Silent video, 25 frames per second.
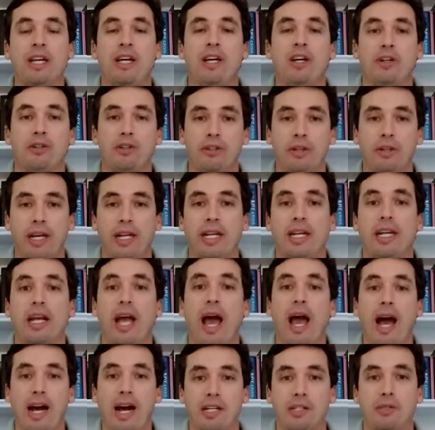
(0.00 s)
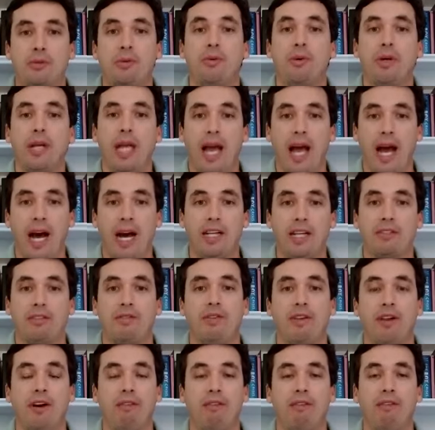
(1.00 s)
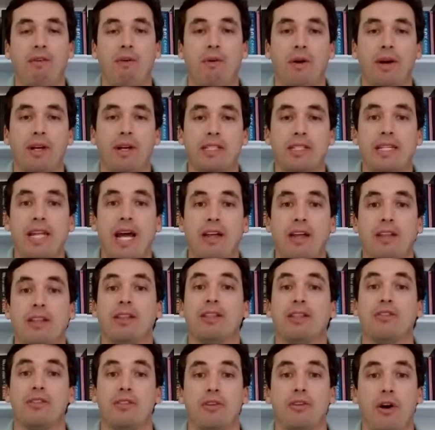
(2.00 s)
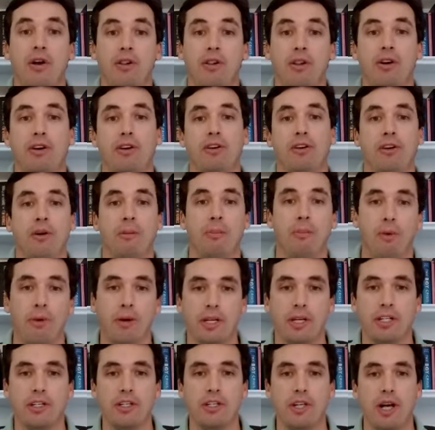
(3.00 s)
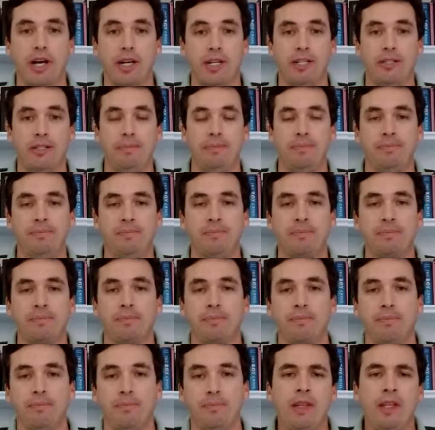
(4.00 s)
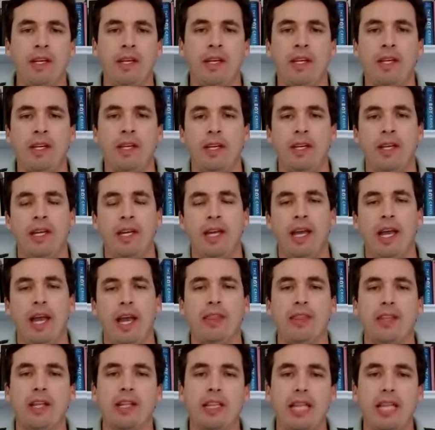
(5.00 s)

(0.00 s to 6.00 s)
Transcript: creating actual cash flow for us now that there's no longer a mortgage on it. And the